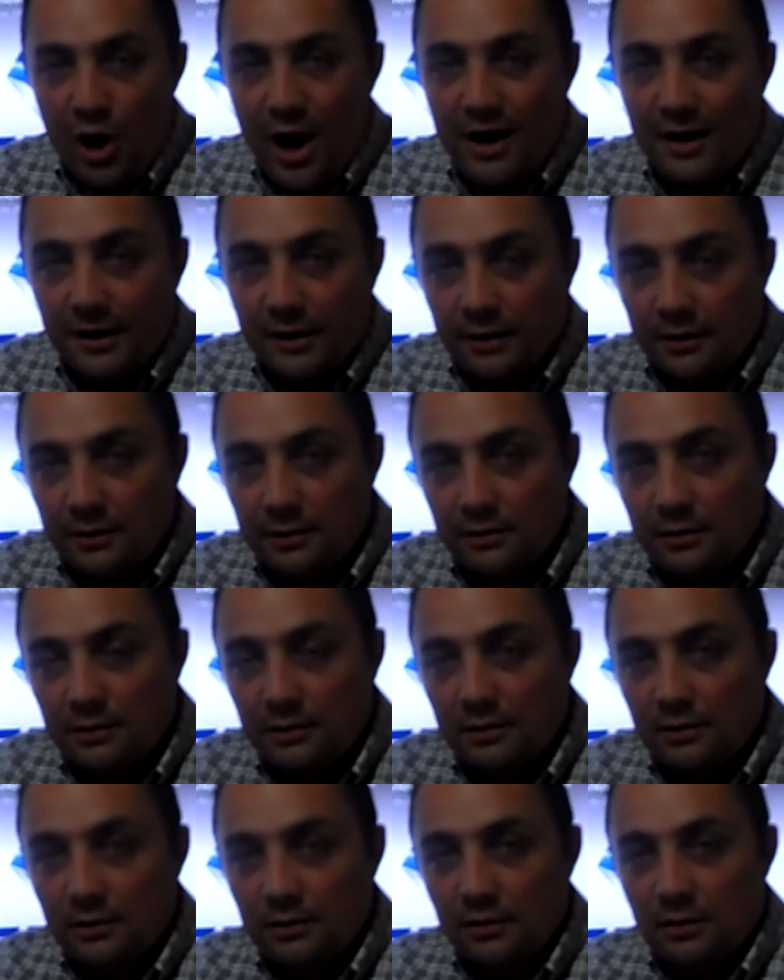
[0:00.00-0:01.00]
sharing.
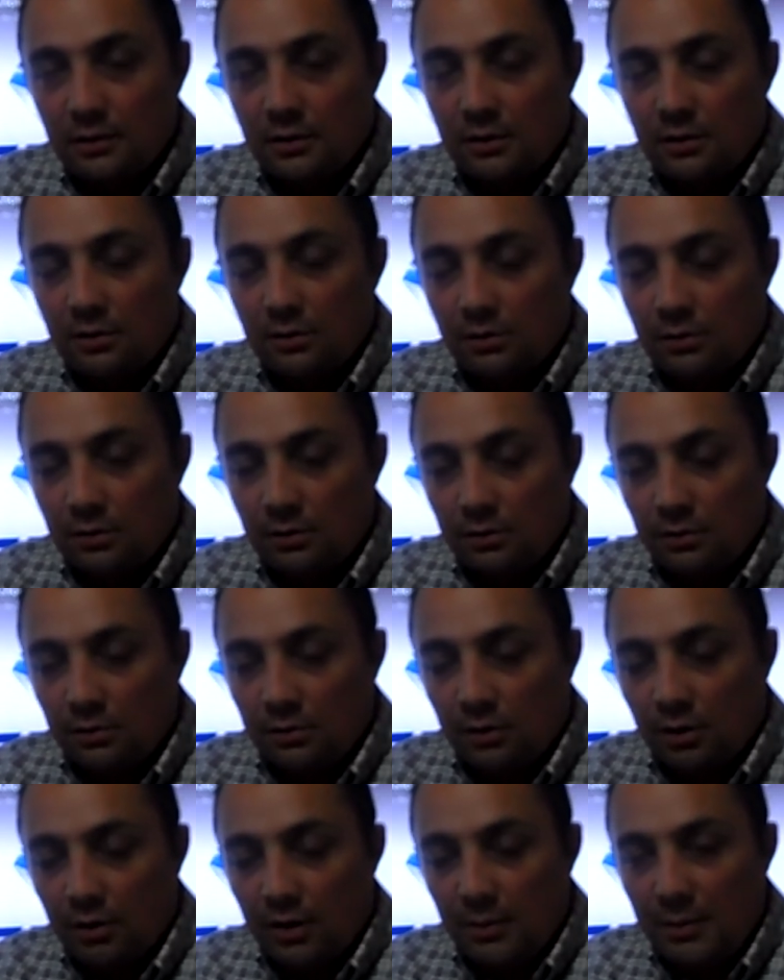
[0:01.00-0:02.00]

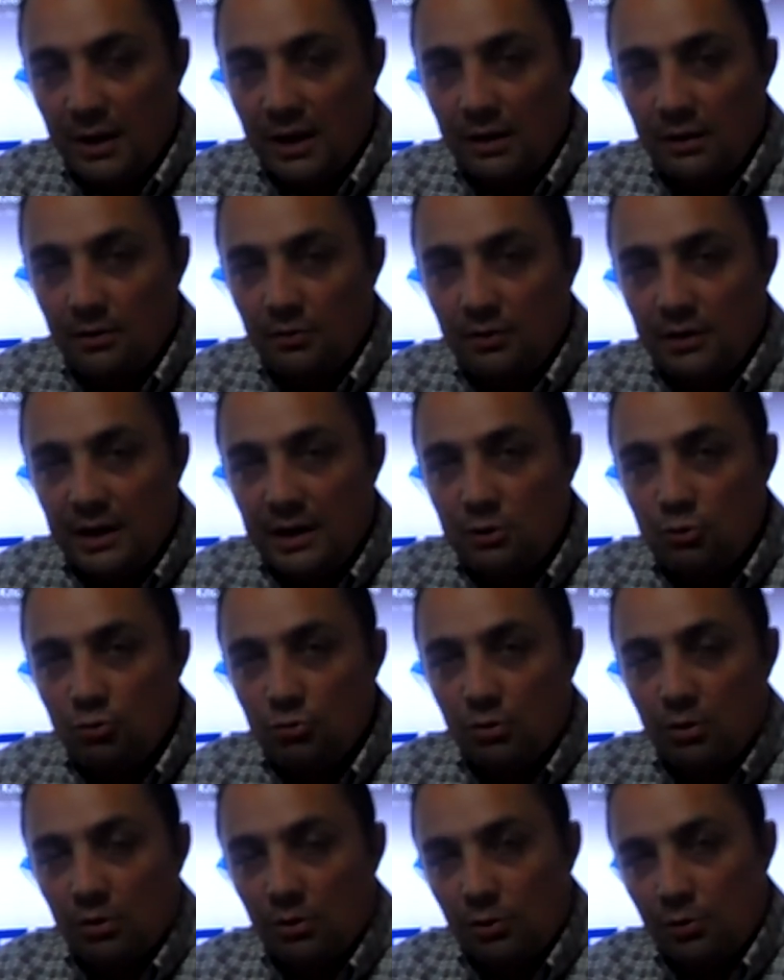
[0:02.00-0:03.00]
You know what I mean? You
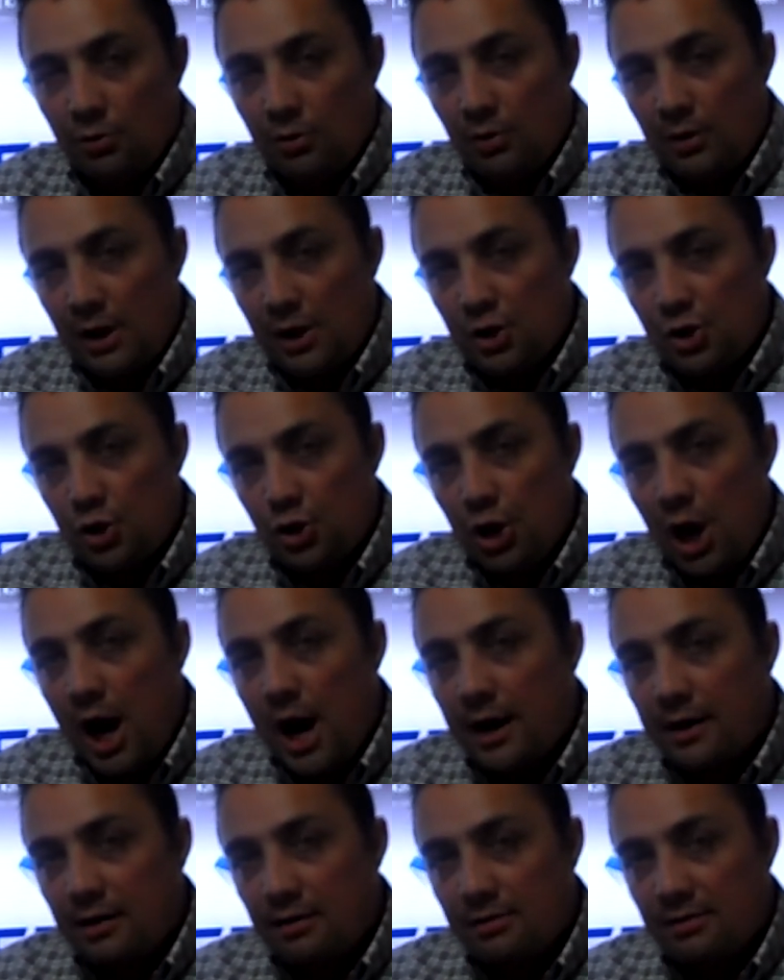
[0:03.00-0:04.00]
need to you can
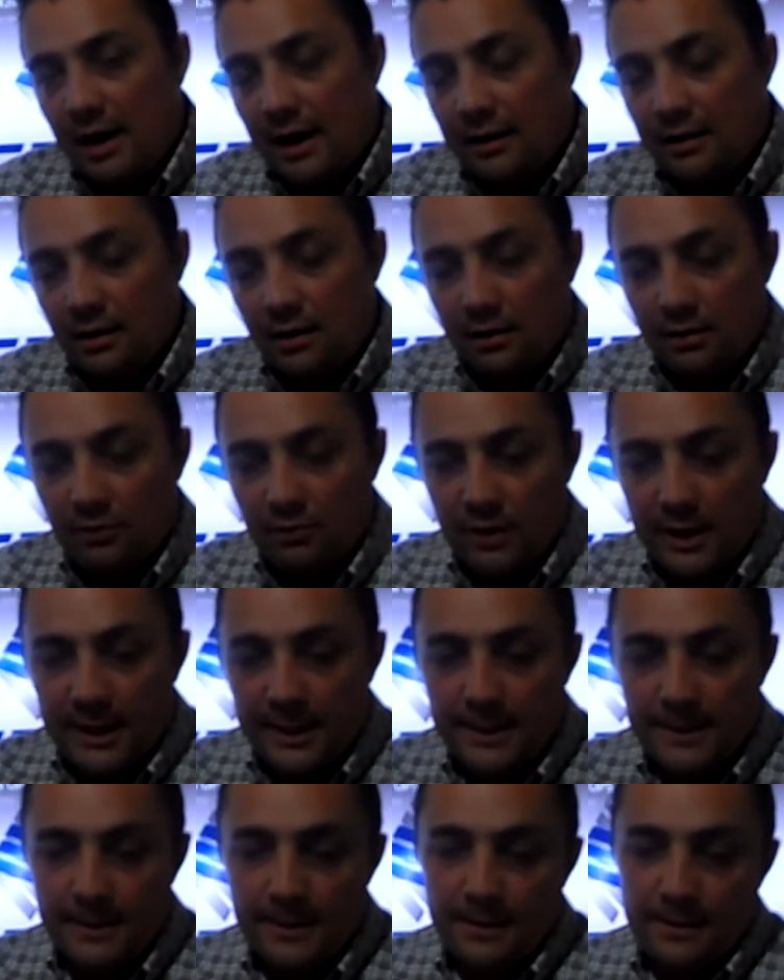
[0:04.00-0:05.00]
share the signaling,
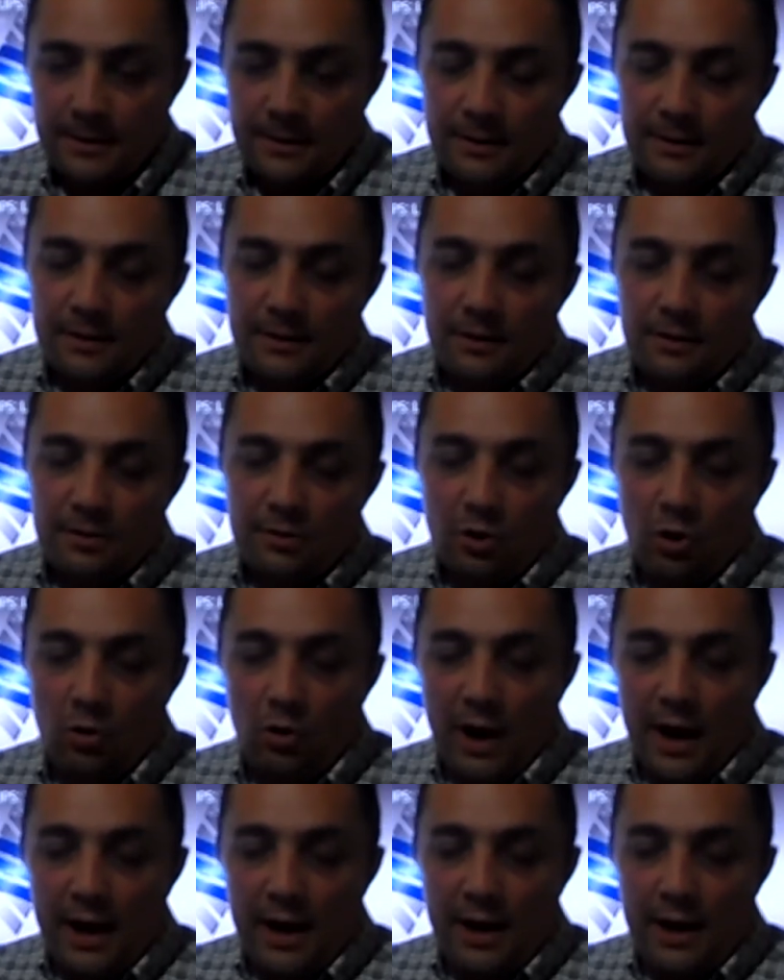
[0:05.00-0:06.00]
right?
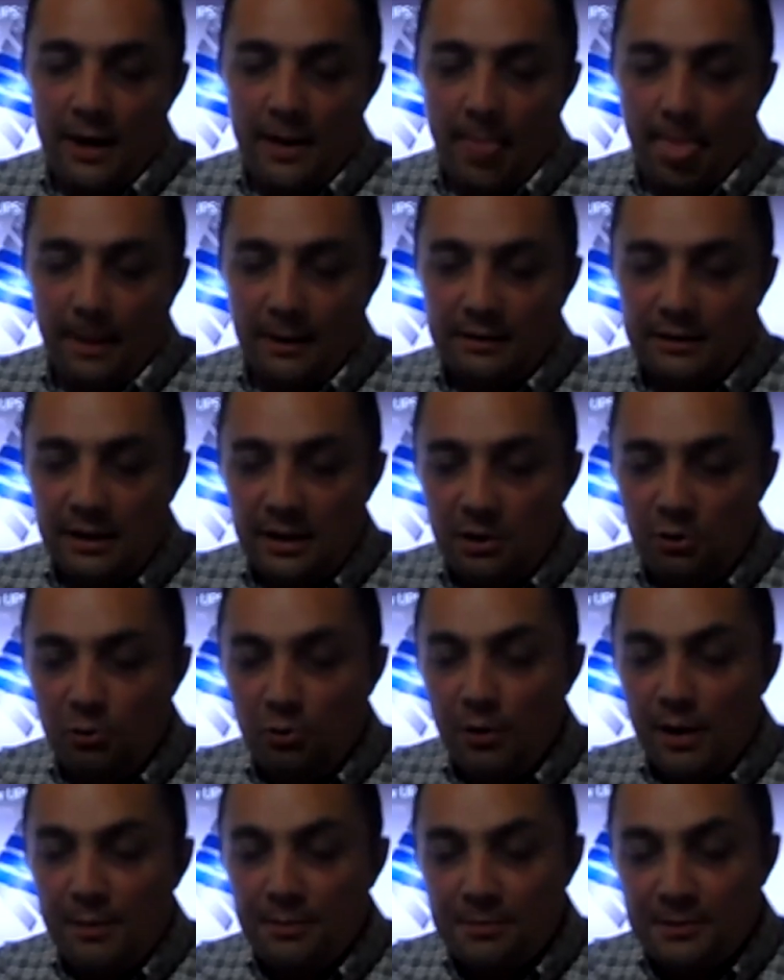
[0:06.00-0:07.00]
So the
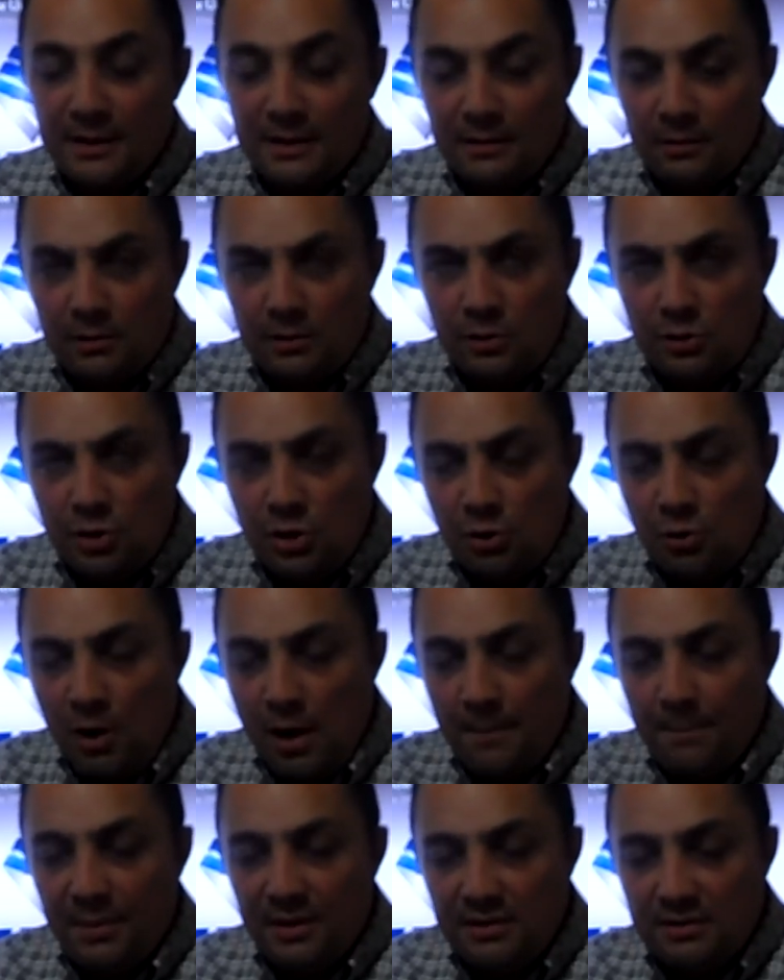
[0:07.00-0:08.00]

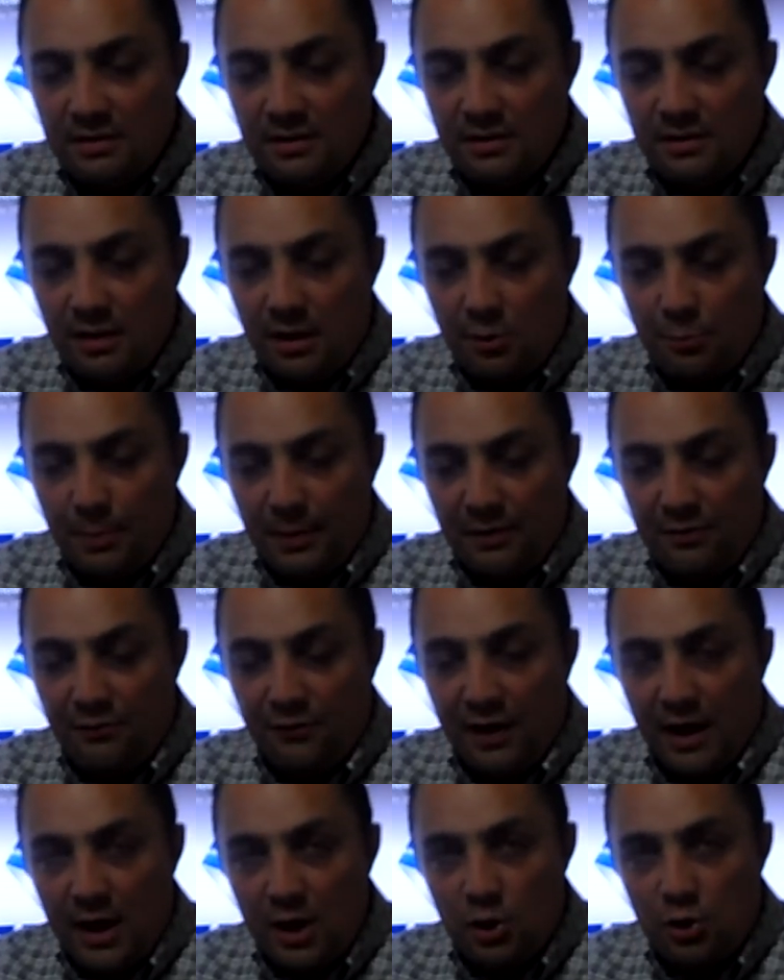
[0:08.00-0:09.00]
UMPT
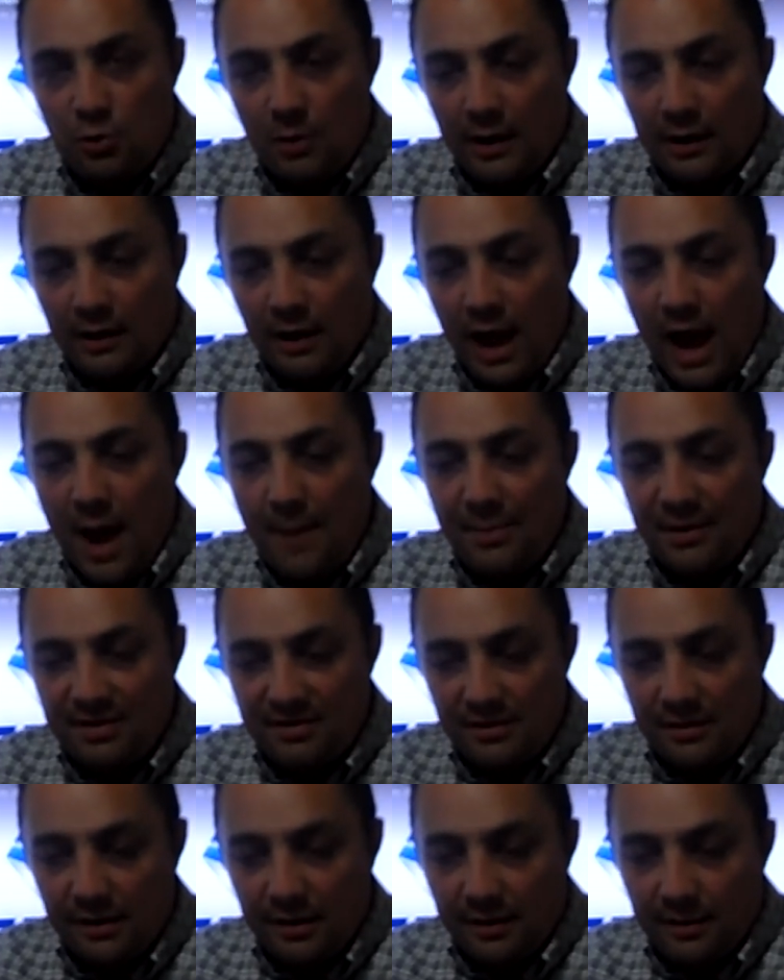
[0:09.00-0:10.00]
specification and
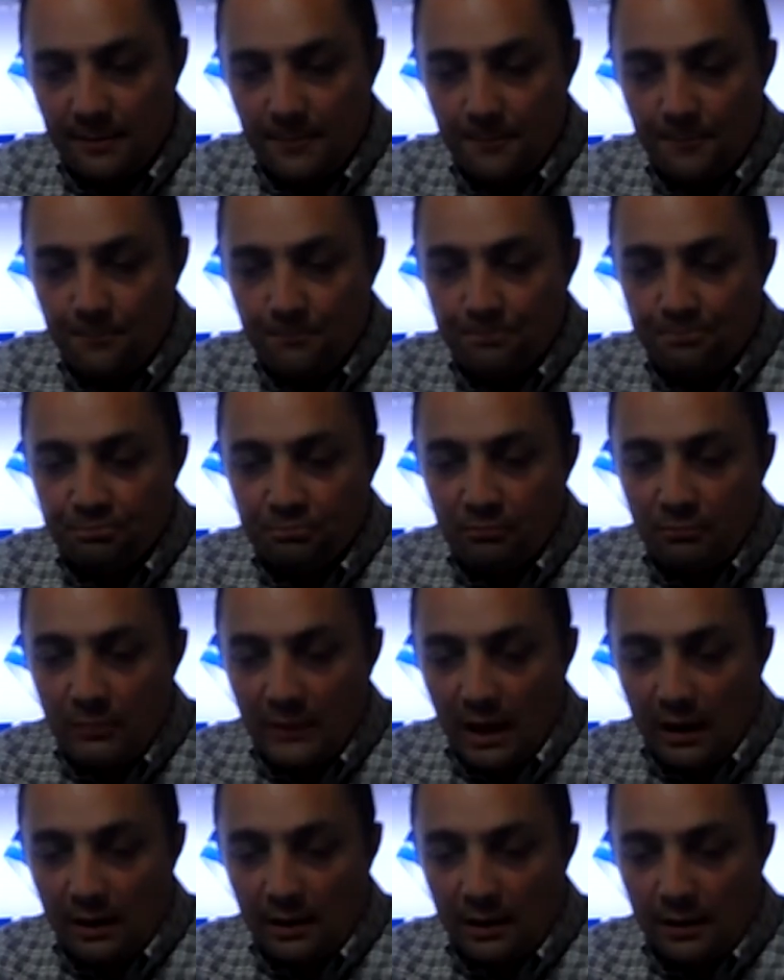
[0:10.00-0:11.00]
capacity
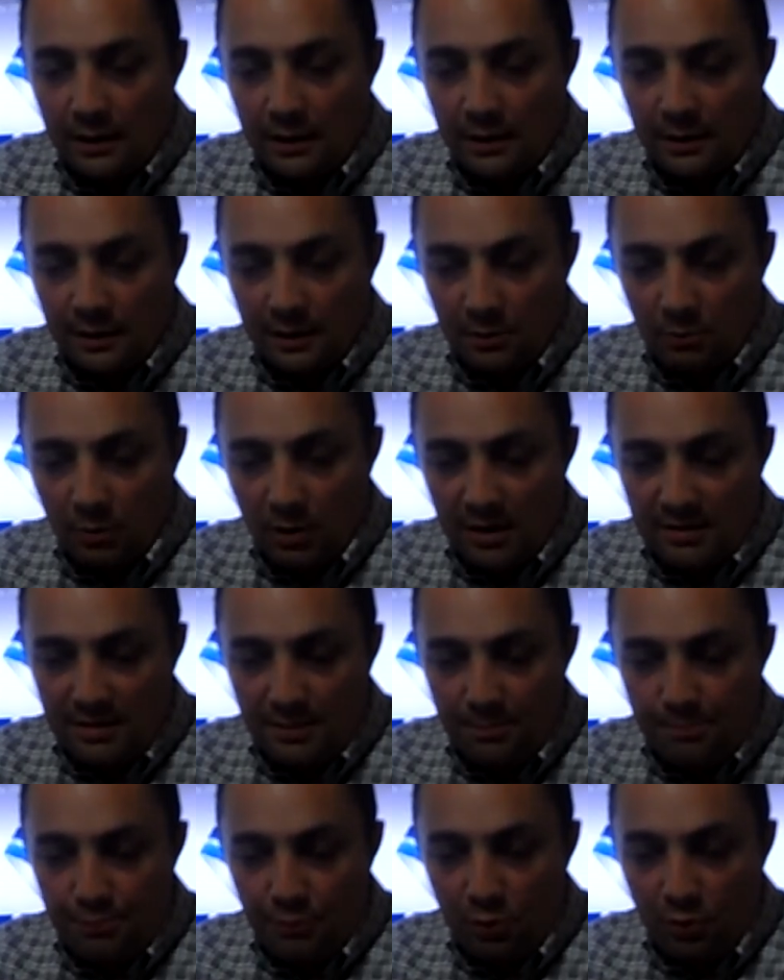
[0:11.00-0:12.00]

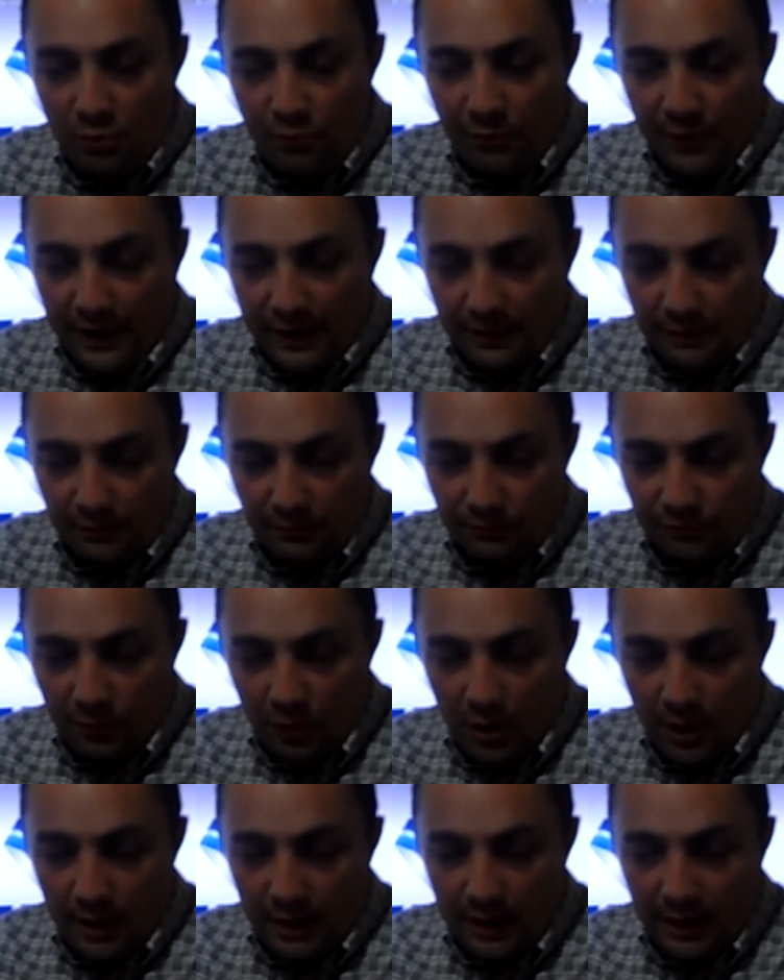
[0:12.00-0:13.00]
was improved
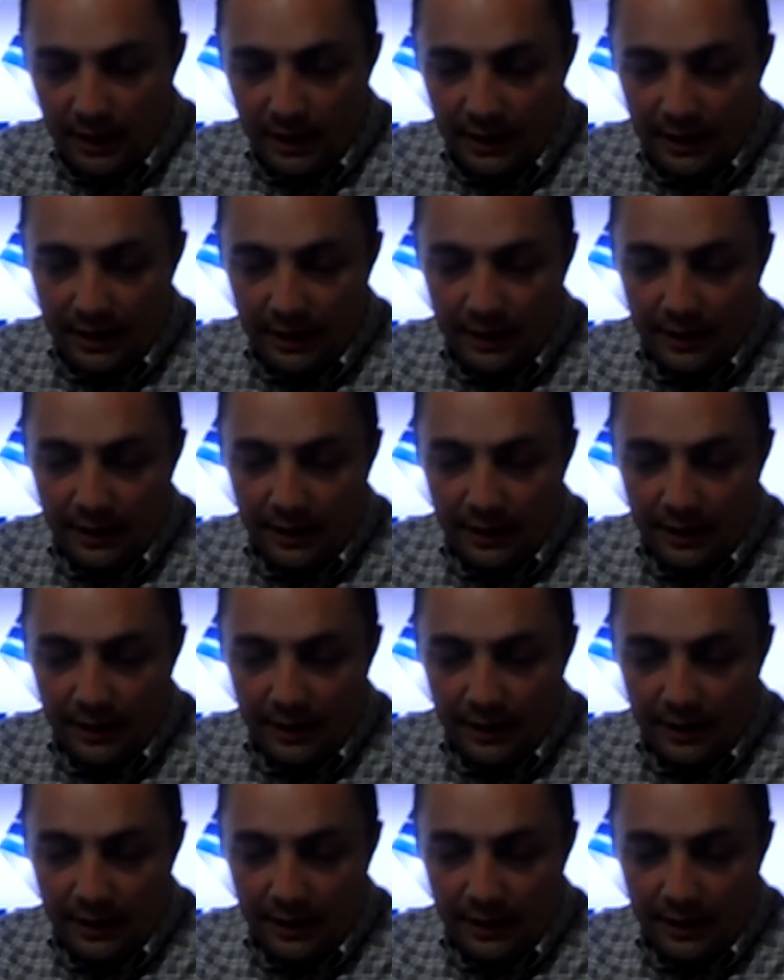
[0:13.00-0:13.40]
for